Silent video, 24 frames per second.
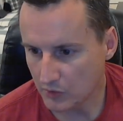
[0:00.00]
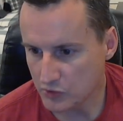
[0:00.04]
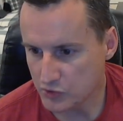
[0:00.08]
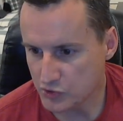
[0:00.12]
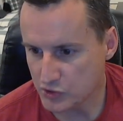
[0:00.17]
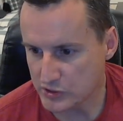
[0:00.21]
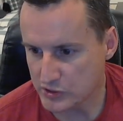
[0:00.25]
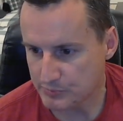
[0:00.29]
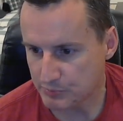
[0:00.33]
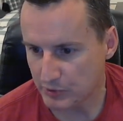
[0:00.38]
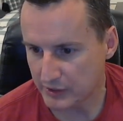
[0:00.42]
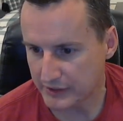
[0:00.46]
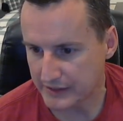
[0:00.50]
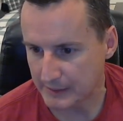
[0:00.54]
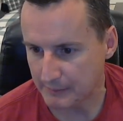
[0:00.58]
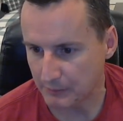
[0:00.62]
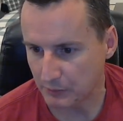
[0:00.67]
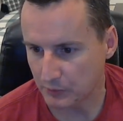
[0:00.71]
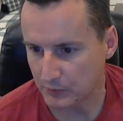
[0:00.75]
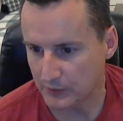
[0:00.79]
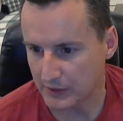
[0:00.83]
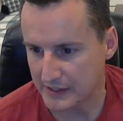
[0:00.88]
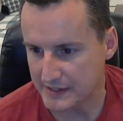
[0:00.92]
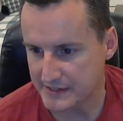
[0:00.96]
Just put
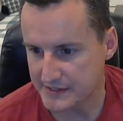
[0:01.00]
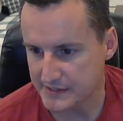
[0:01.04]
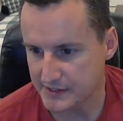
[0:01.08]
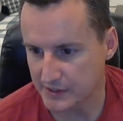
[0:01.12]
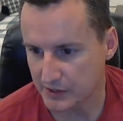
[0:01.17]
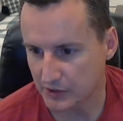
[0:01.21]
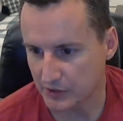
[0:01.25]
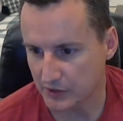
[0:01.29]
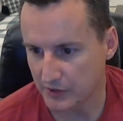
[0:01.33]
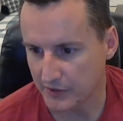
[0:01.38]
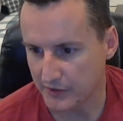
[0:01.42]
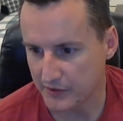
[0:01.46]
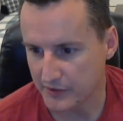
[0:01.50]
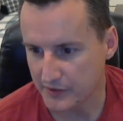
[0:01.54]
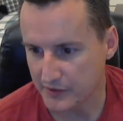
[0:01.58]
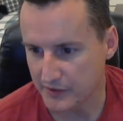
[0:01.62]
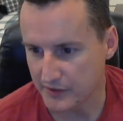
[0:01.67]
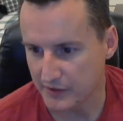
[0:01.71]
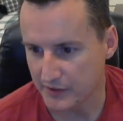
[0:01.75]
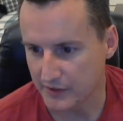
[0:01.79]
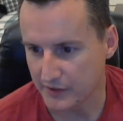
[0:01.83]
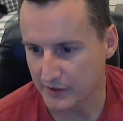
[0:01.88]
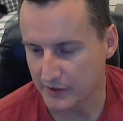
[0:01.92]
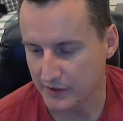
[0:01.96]
Chemical Guy sticker on
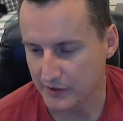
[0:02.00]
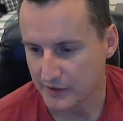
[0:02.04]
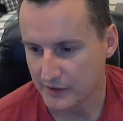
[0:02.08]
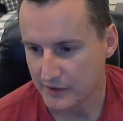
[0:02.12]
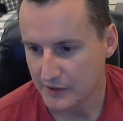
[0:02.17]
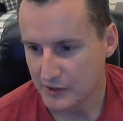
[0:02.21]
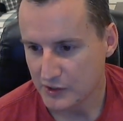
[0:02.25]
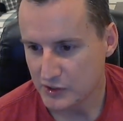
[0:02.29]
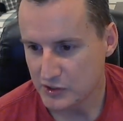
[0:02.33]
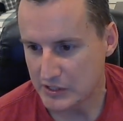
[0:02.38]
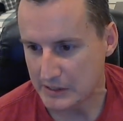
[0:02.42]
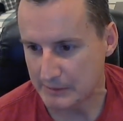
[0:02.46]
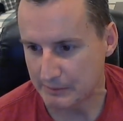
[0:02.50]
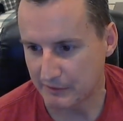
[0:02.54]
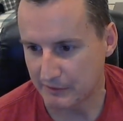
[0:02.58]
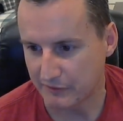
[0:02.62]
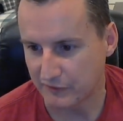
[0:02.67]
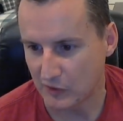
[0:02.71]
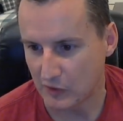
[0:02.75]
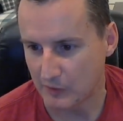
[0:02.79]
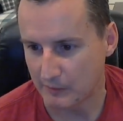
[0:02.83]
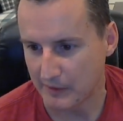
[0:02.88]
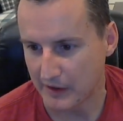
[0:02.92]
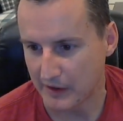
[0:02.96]
the cheaper
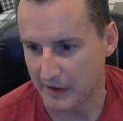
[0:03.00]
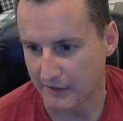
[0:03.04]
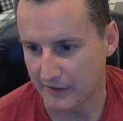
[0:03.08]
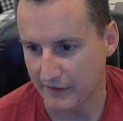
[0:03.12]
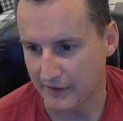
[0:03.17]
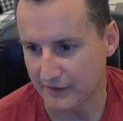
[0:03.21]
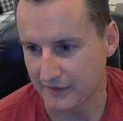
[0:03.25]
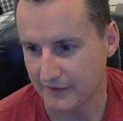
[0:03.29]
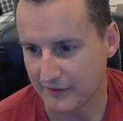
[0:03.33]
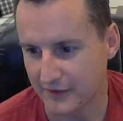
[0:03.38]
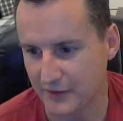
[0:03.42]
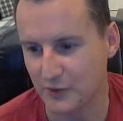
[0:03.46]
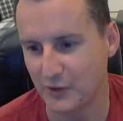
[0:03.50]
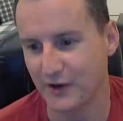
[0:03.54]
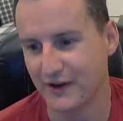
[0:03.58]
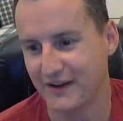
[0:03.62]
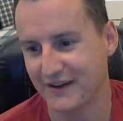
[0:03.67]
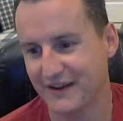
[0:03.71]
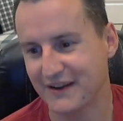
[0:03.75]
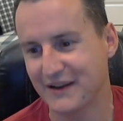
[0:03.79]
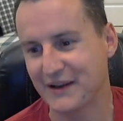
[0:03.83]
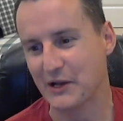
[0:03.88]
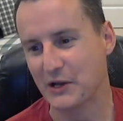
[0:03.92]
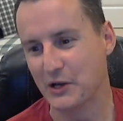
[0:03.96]
phone, man.
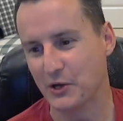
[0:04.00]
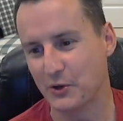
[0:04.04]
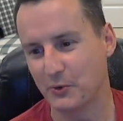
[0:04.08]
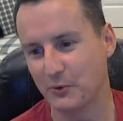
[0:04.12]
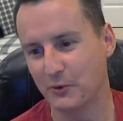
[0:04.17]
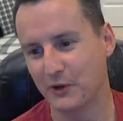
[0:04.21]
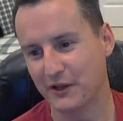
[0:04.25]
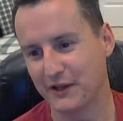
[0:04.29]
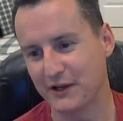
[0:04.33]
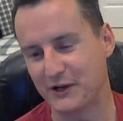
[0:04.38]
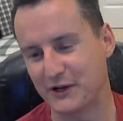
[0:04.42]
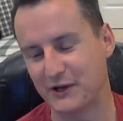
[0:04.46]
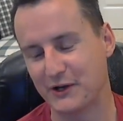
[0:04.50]
You really